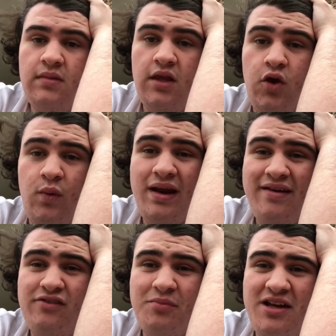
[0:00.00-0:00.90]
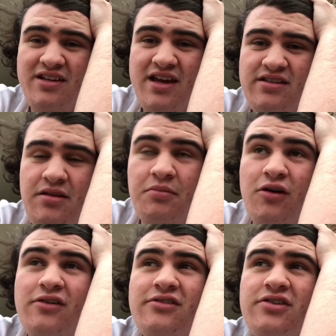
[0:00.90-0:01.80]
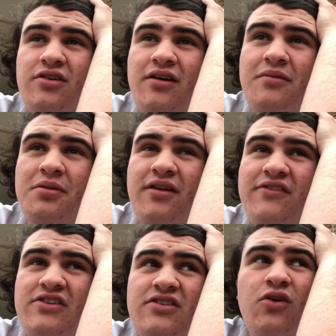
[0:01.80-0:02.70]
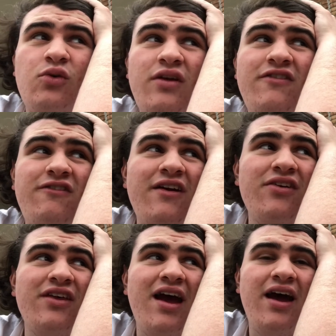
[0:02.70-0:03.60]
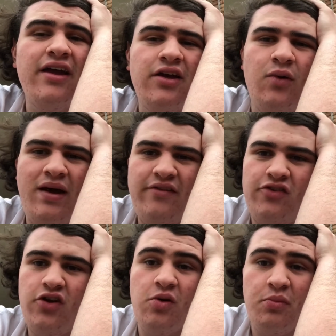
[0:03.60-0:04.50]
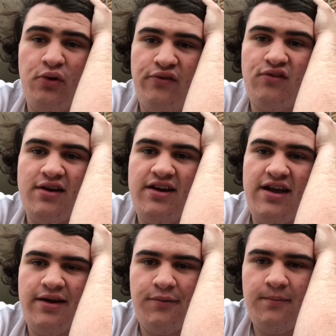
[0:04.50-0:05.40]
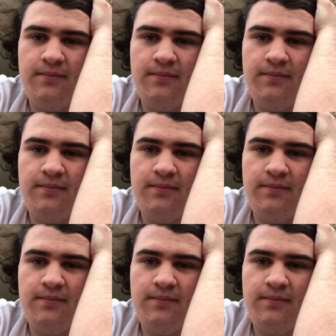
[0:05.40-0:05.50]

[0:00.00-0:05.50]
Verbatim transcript: You went after my tag team partner, so I believe it's only fair that I go after your boyfriend now.